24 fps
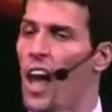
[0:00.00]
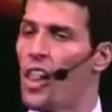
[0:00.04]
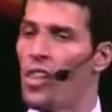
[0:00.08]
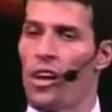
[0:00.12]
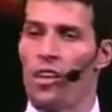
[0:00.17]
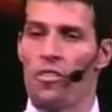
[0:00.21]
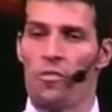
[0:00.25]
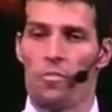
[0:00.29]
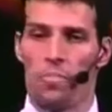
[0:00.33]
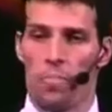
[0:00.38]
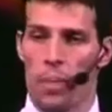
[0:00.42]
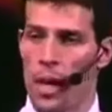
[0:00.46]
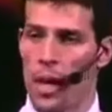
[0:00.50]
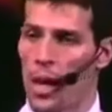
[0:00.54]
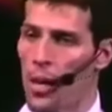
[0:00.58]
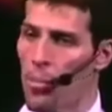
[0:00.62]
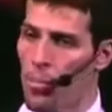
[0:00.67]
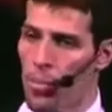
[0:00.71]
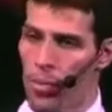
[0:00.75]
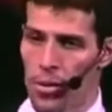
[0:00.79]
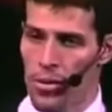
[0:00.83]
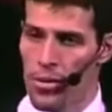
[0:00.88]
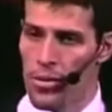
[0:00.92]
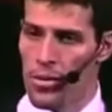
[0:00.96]
I love
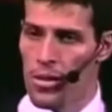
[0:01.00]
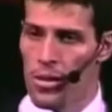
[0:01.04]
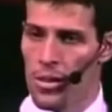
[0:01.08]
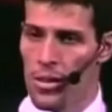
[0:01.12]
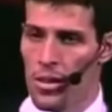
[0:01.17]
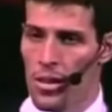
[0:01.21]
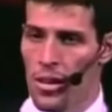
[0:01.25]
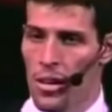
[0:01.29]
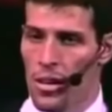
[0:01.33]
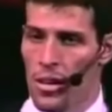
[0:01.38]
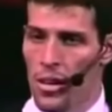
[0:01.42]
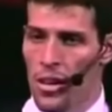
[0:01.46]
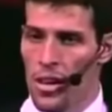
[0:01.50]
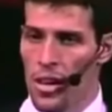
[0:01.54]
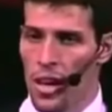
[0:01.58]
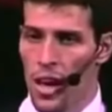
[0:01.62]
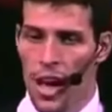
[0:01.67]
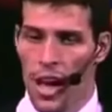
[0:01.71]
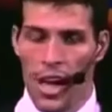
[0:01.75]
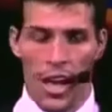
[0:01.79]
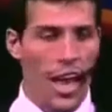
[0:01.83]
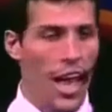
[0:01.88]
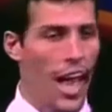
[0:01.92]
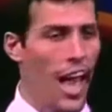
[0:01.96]
people,
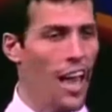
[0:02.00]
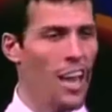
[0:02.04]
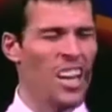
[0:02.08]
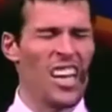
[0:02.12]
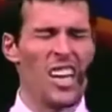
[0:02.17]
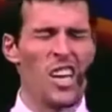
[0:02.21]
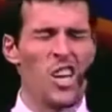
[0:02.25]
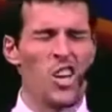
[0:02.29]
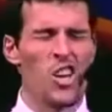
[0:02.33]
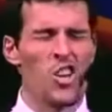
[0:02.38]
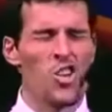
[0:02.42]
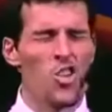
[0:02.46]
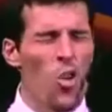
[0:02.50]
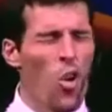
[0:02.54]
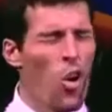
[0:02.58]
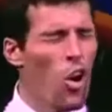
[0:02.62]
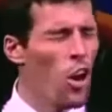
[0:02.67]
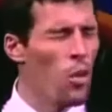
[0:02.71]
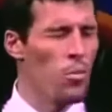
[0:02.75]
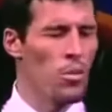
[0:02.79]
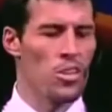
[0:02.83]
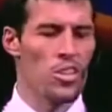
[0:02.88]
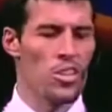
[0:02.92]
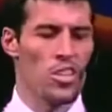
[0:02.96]
and I had an
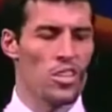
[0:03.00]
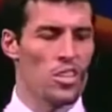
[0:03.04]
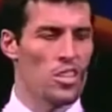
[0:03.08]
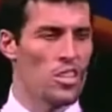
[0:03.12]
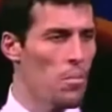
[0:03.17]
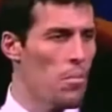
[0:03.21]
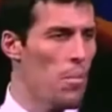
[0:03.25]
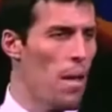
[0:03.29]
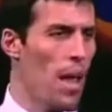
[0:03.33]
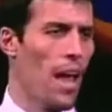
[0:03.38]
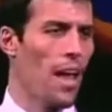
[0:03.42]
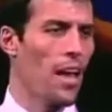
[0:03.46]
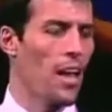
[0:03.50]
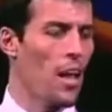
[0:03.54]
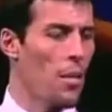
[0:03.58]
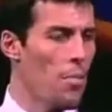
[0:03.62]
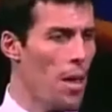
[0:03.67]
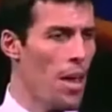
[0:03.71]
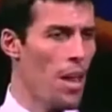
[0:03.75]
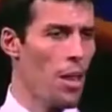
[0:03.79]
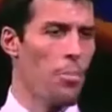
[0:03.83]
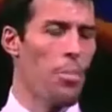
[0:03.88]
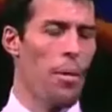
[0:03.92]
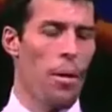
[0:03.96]
enormous demand I
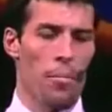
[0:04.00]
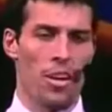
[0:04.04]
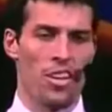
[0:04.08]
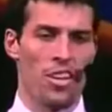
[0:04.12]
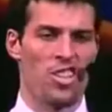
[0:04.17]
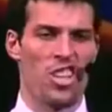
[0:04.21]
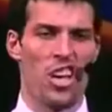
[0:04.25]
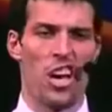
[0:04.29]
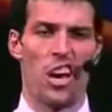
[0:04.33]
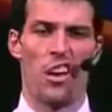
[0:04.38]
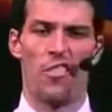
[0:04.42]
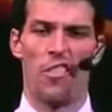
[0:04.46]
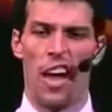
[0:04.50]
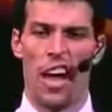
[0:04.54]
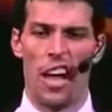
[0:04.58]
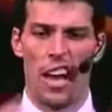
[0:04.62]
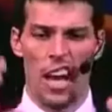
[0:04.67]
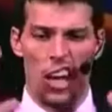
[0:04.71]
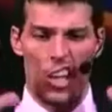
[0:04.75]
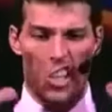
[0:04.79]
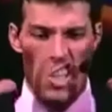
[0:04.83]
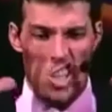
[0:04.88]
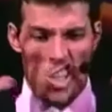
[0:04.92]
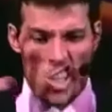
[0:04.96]
made upon myself,
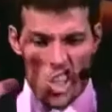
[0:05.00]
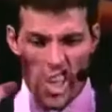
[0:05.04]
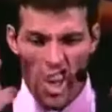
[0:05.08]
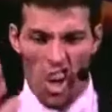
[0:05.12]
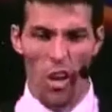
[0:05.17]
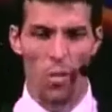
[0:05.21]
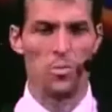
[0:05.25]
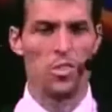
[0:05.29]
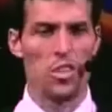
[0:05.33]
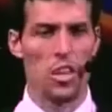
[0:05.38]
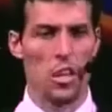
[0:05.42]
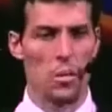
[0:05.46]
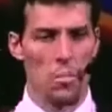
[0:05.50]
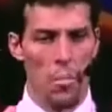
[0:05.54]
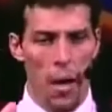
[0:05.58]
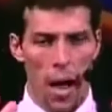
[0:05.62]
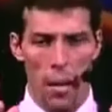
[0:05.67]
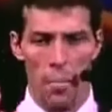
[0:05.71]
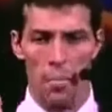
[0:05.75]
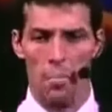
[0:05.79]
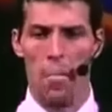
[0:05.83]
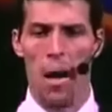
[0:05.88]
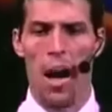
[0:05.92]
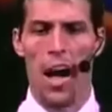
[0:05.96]
and I sculpted
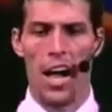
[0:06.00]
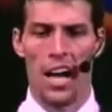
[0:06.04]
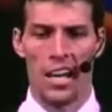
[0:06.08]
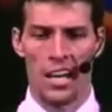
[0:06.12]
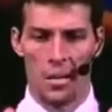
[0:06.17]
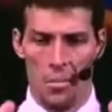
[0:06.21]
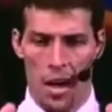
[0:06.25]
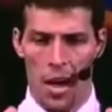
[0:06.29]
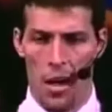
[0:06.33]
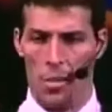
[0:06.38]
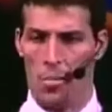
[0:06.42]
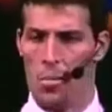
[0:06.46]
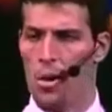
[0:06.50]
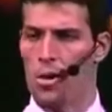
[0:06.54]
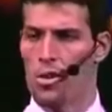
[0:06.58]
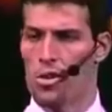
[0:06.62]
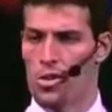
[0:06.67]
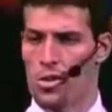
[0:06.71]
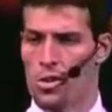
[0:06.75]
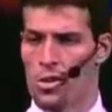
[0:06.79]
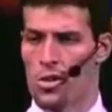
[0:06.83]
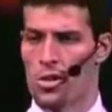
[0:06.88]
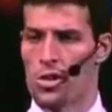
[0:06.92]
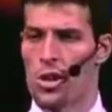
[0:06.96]
my mind and my
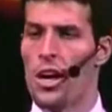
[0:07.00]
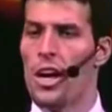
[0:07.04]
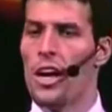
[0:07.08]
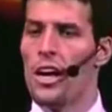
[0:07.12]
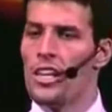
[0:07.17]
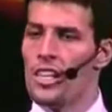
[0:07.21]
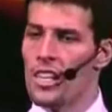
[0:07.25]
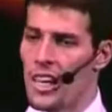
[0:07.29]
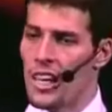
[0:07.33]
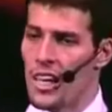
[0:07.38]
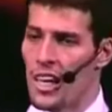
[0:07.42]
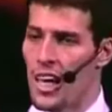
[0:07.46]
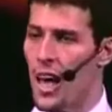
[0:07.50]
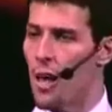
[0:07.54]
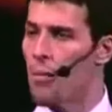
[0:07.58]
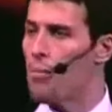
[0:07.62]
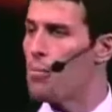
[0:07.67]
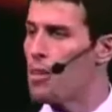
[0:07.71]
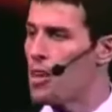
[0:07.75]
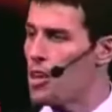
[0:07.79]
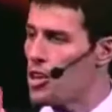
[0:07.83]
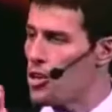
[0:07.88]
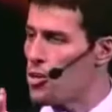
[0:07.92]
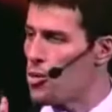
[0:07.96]
emotions to
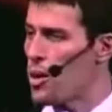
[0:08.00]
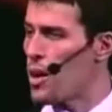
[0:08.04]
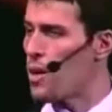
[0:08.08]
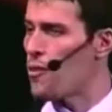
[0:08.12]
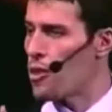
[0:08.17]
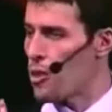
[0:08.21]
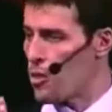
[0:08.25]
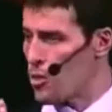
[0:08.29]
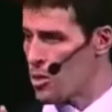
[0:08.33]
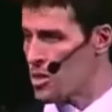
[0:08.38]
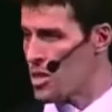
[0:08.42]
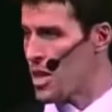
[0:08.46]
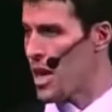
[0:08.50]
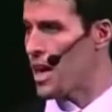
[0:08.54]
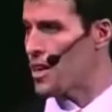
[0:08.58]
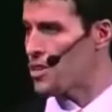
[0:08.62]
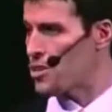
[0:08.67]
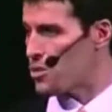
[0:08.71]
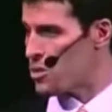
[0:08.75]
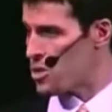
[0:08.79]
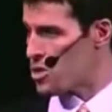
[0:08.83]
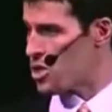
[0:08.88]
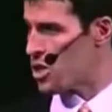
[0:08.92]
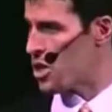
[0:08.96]
get me to do whatever it would
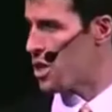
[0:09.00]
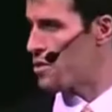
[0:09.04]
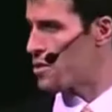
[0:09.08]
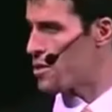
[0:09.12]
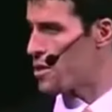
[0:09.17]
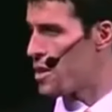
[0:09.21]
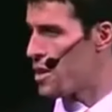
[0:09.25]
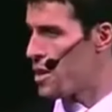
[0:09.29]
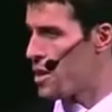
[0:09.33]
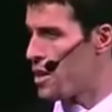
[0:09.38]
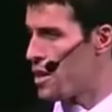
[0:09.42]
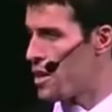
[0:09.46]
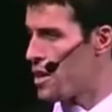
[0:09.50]
take to achieve